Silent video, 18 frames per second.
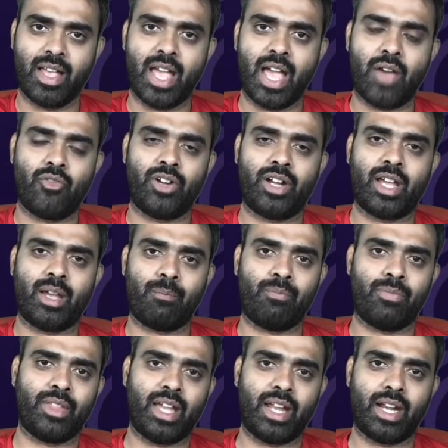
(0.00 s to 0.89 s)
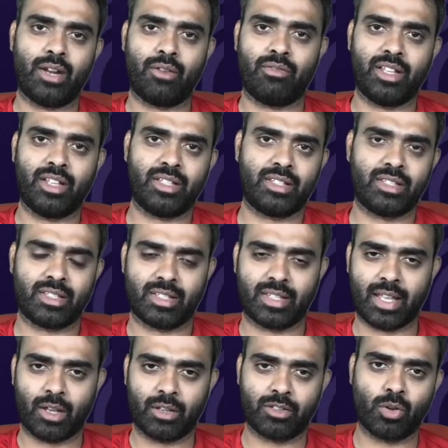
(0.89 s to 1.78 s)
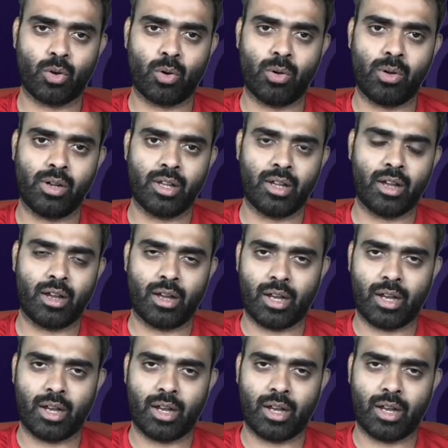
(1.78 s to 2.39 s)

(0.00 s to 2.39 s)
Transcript: Every time the NFT is sold,